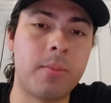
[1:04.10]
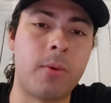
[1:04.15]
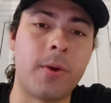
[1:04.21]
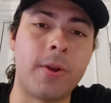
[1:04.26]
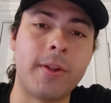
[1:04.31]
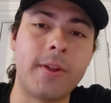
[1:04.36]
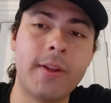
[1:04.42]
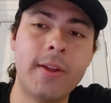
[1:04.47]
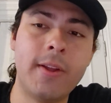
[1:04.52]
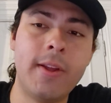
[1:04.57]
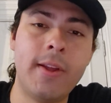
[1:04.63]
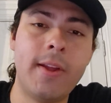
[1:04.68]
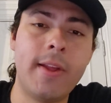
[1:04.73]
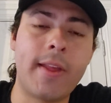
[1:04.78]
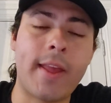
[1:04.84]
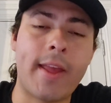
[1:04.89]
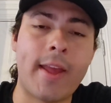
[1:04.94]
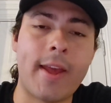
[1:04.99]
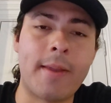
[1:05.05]
point.
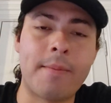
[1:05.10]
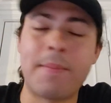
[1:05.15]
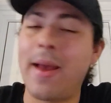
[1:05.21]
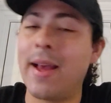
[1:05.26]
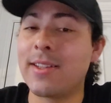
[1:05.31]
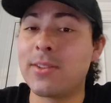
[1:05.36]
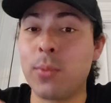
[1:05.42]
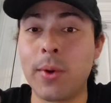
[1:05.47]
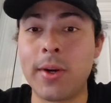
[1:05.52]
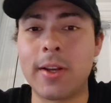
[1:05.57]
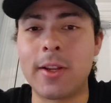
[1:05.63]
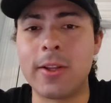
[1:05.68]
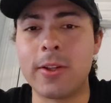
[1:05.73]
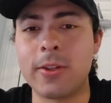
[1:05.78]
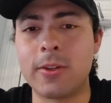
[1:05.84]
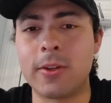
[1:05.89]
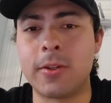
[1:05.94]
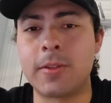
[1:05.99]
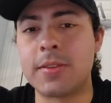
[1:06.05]
And past 1
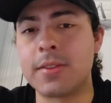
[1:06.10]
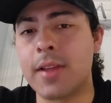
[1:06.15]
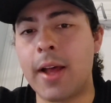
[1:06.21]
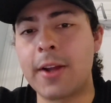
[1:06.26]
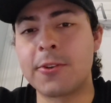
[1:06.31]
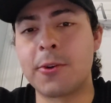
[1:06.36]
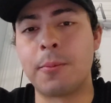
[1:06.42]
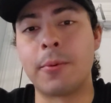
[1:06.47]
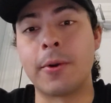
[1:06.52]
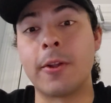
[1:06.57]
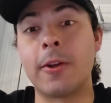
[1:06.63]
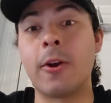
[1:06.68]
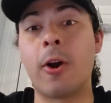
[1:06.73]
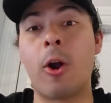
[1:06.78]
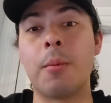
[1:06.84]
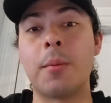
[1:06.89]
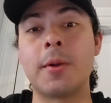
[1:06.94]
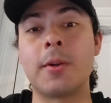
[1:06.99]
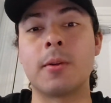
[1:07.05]
kHz, it's actually pretty
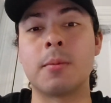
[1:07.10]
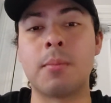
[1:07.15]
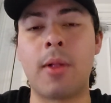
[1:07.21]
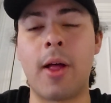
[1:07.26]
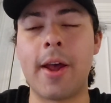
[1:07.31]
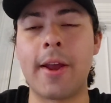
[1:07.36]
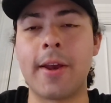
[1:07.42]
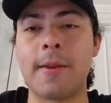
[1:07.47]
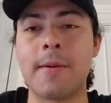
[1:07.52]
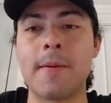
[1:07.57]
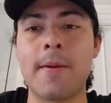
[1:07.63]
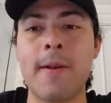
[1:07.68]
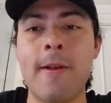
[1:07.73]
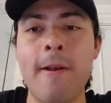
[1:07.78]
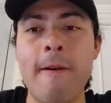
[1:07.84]
Harman compliant.